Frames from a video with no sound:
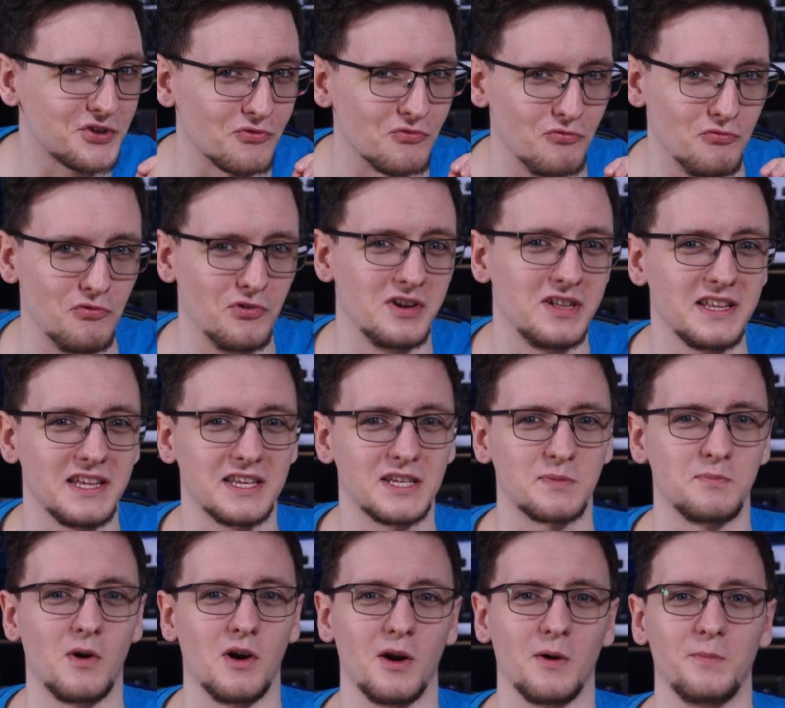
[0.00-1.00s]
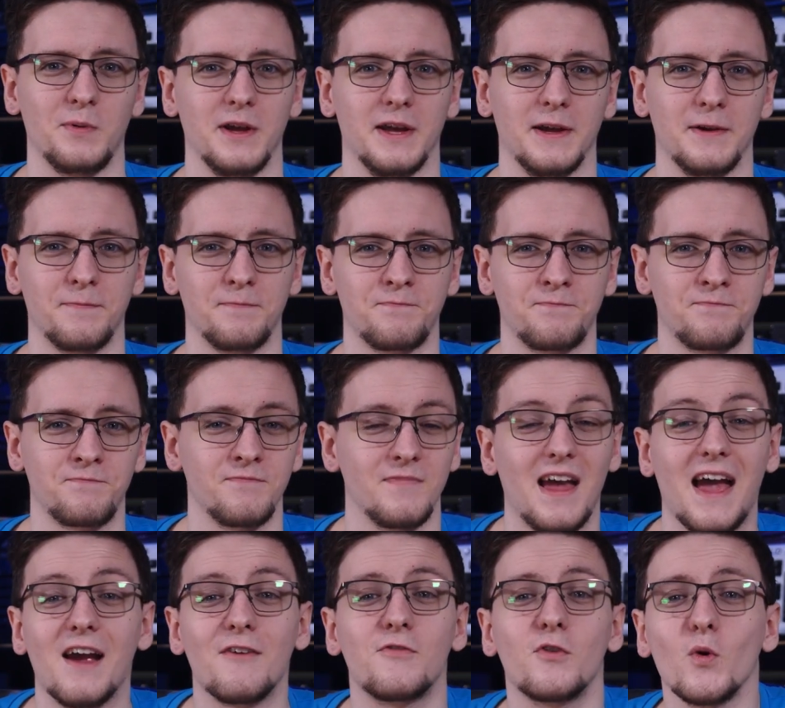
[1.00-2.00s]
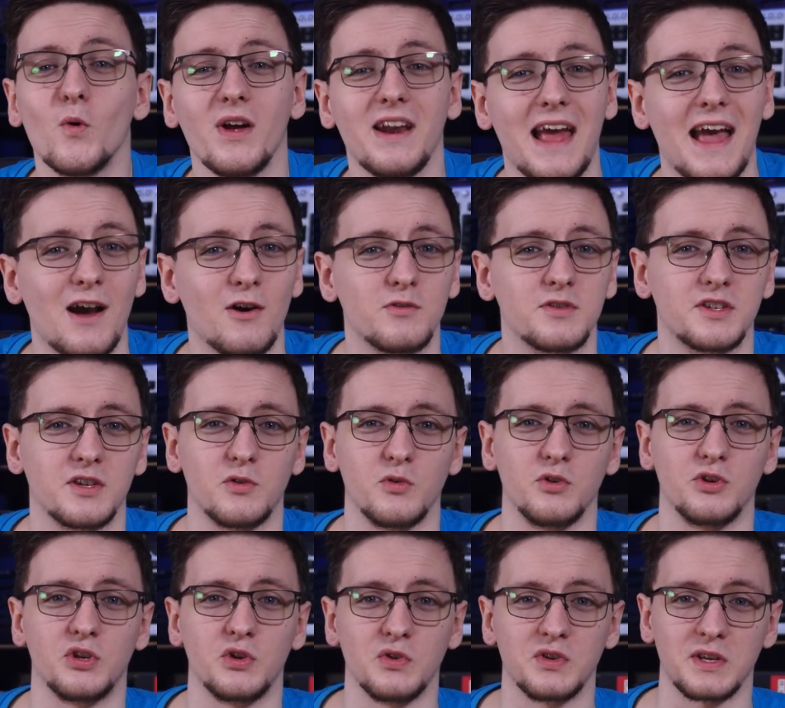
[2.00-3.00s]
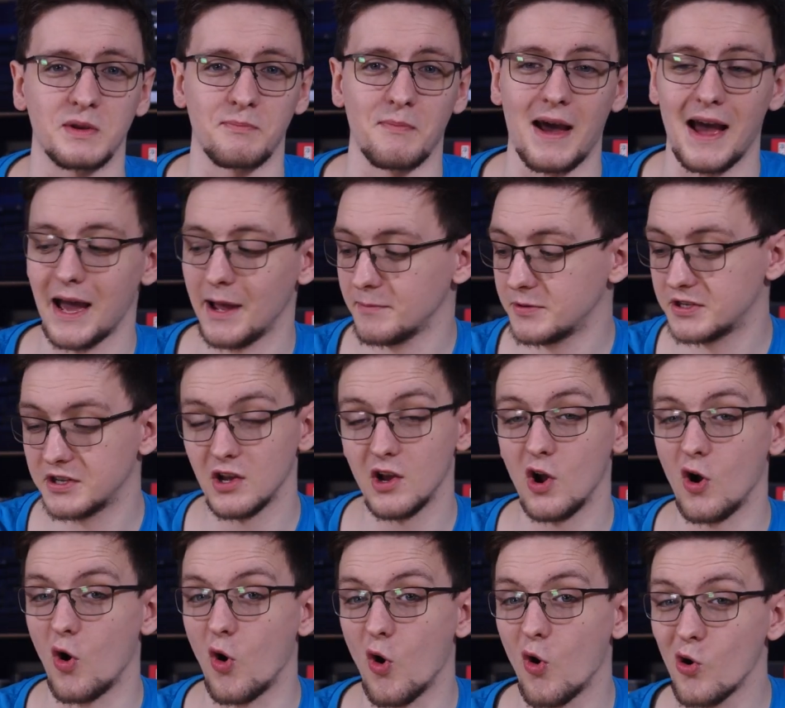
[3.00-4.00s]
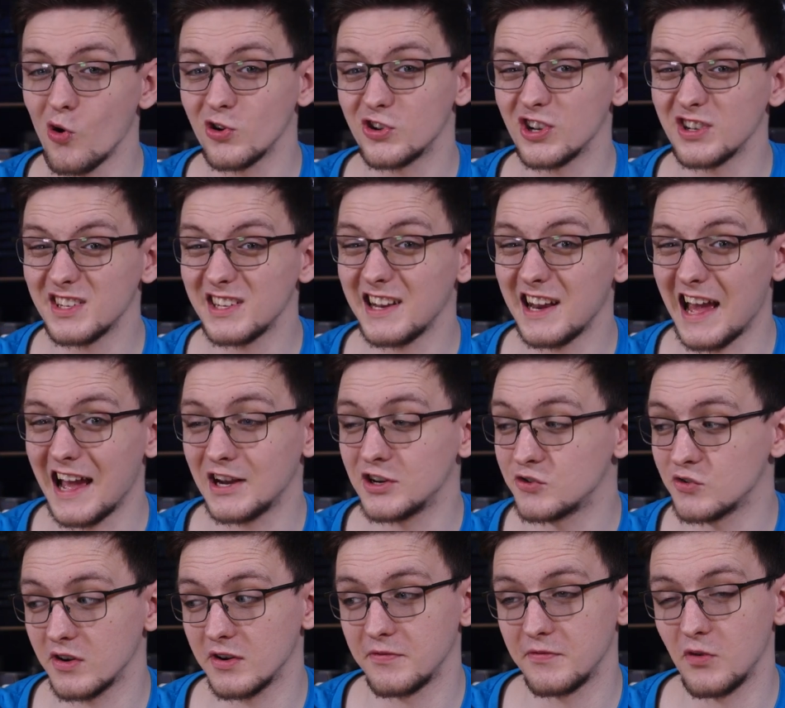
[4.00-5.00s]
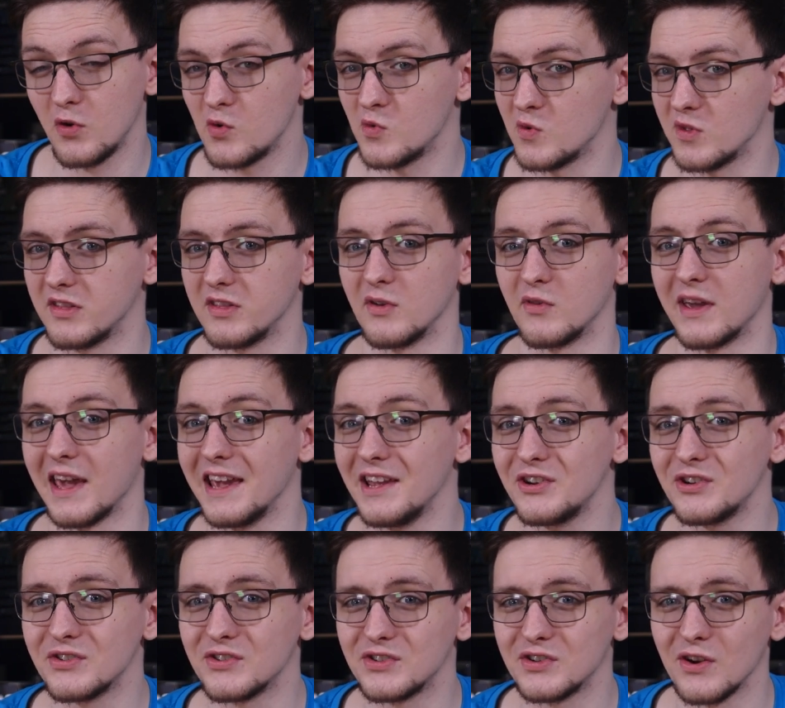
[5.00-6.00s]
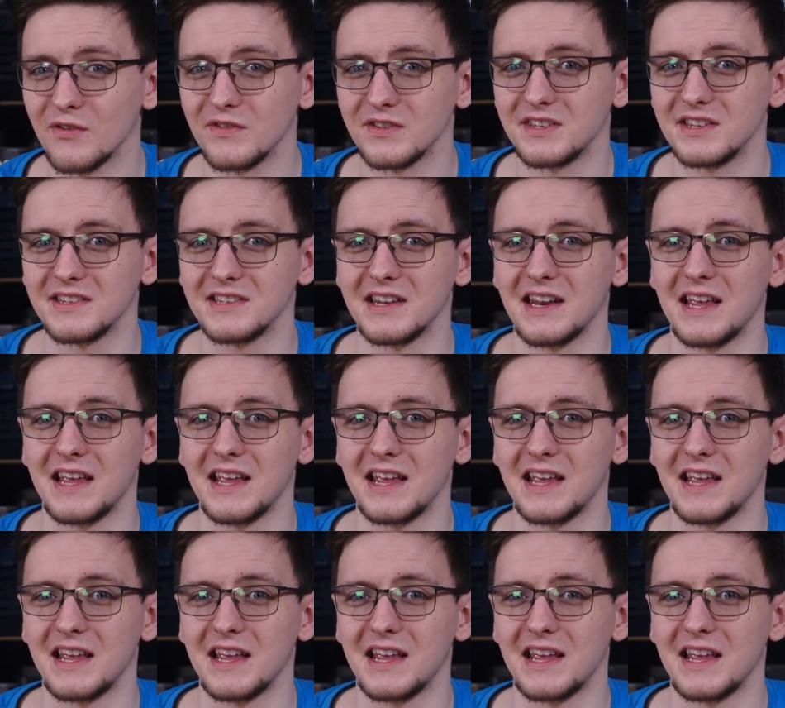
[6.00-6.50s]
the really smart bit. Everyone else who's using maps or just an Android phone with location services